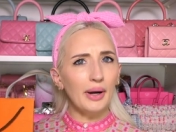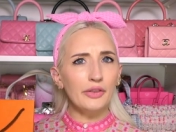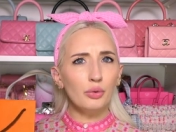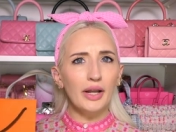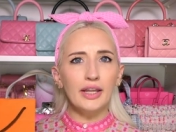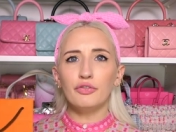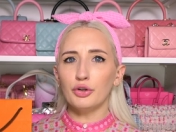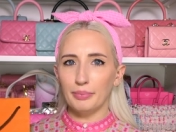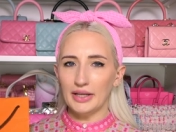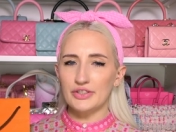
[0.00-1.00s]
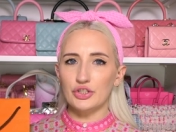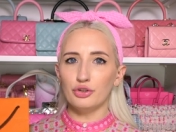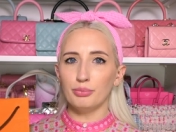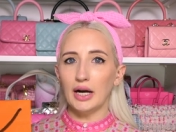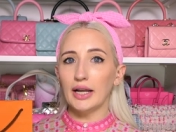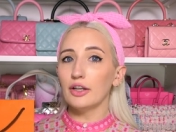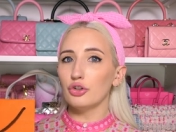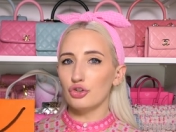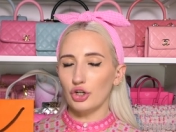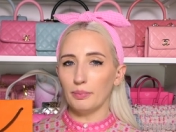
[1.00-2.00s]
By the way, if you're based in Dubai and
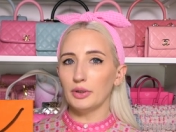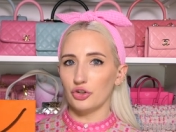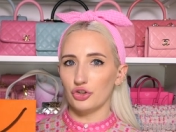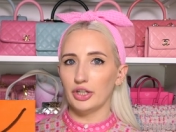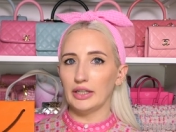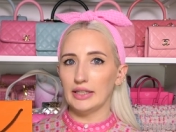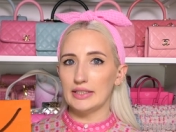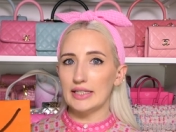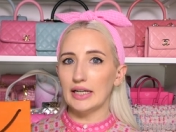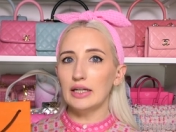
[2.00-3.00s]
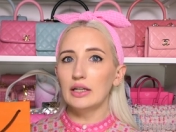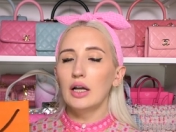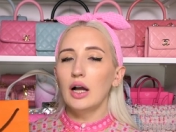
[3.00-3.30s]
you shop luxury in India,